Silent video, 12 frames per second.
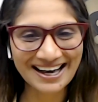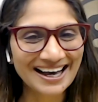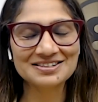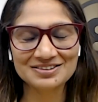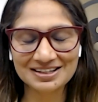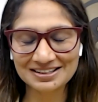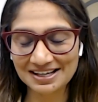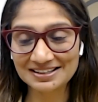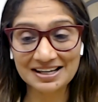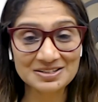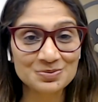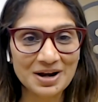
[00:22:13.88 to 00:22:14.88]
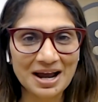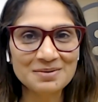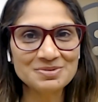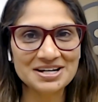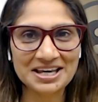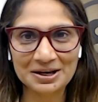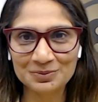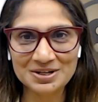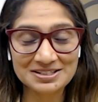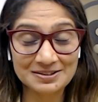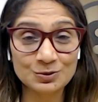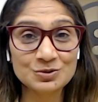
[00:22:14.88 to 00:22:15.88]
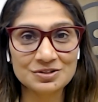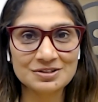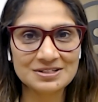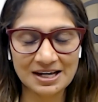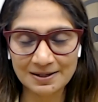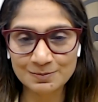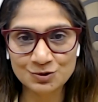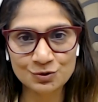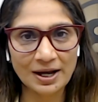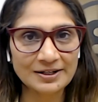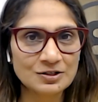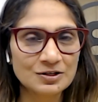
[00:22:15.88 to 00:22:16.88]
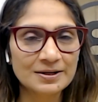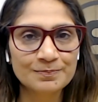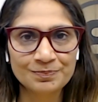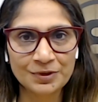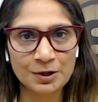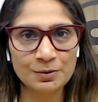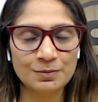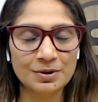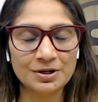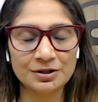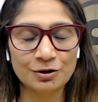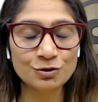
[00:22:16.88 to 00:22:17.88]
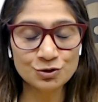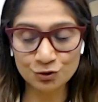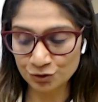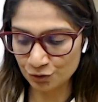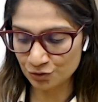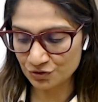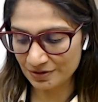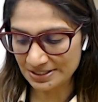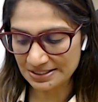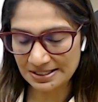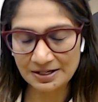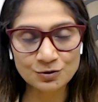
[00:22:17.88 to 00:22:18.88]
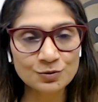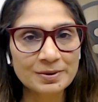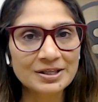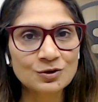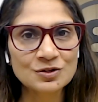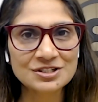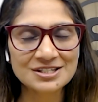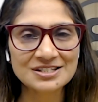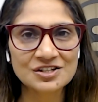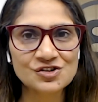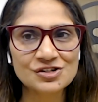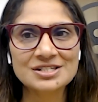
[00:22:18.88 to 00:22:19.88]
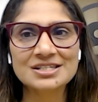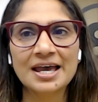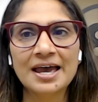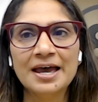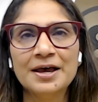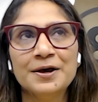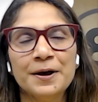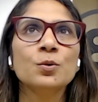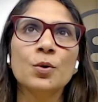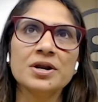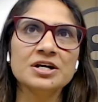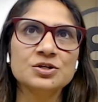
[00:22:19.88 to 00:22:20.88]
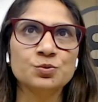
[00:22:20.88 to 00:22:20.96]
So that's what I'm taking away, that those are the times you actually, you know, took those risks and you made those decisions. What